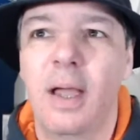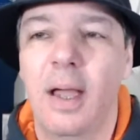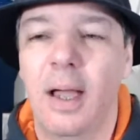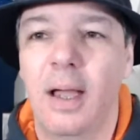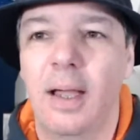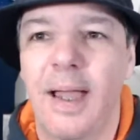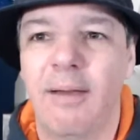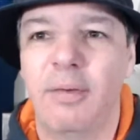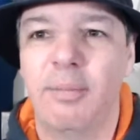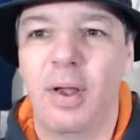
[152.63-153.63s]

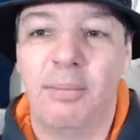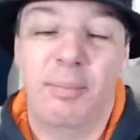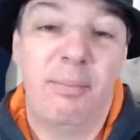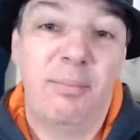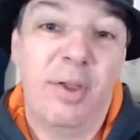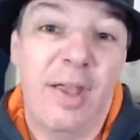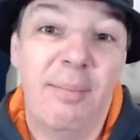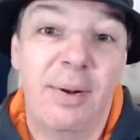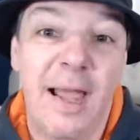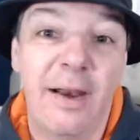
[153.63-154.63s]
have a
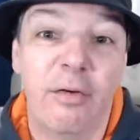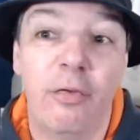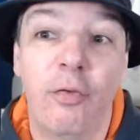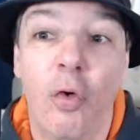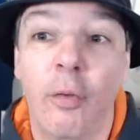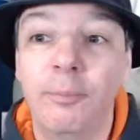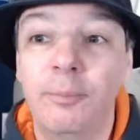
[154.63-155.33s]
plan for.